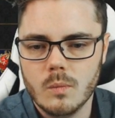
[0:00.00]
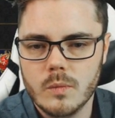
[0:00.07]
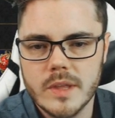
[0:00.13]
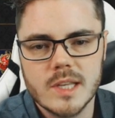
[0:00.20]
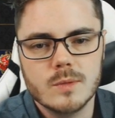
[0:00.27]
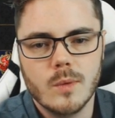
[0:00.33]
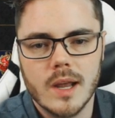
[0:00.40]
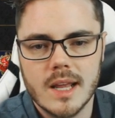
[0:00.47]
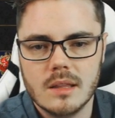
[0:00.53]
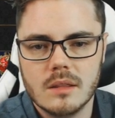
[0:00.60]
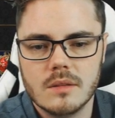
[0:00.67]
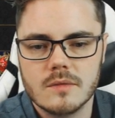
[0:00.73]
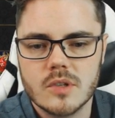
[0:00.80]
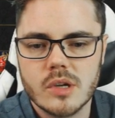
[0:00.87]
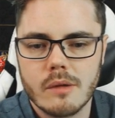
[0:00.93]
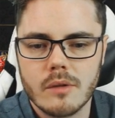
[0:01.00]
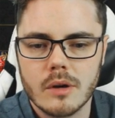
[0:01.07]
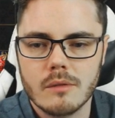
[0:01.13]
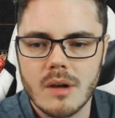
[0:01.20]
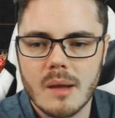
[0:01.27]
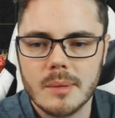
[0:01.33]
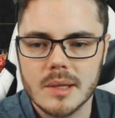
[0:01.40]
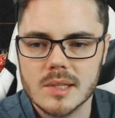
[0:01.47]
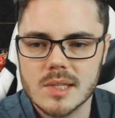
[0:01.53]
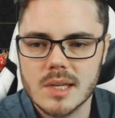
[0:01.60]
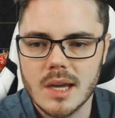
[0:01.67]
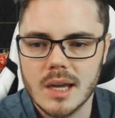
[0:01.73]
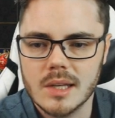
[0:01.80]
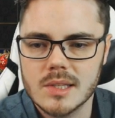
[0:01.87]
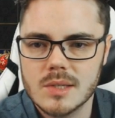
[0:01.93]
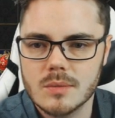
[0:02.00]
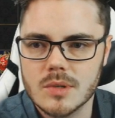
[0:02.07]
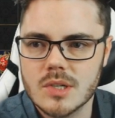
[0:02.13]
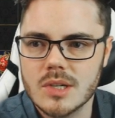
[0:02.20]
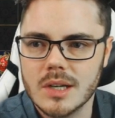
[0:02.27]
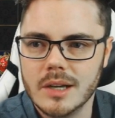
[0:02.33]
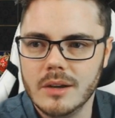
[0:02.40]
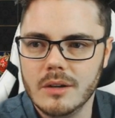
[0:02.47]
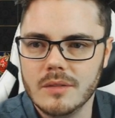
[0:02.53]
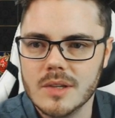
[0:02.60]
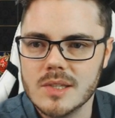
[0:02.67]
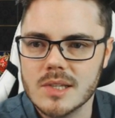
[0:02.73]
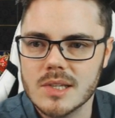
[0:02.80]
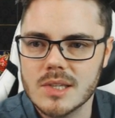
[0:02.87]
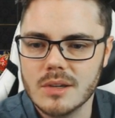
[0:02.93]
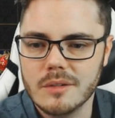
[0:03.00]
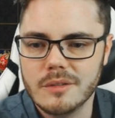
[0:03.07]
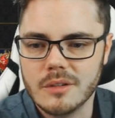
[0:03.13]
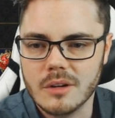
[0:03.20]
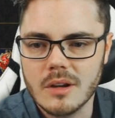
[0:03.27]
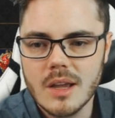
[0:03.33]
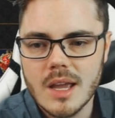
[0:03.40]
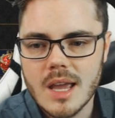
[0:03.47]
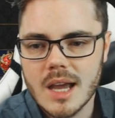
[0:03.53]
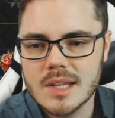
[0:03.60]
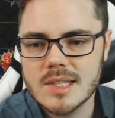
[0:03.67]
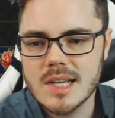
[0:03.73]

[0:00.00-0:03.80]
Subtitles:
these 1/8 of Chavron Wrappings cards, which obviously sell for a